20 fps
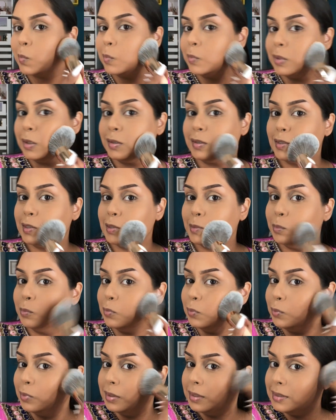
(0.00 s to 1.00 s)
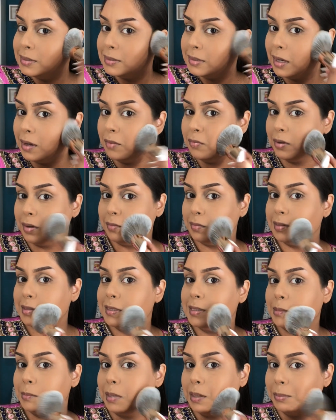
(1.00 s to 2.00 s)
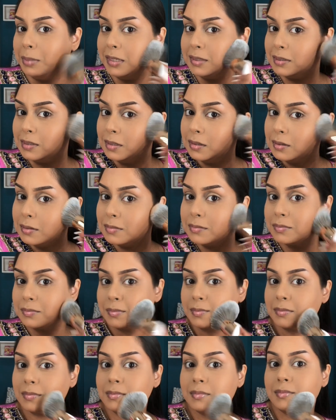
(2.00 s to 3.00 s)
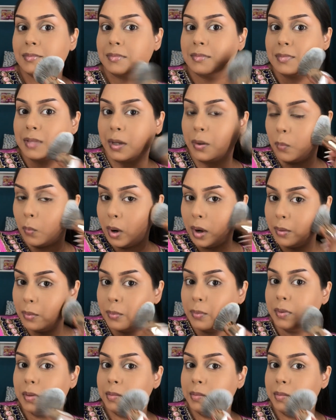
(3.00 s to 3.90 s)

the smoothest I've ever seen my base look. Like, wow.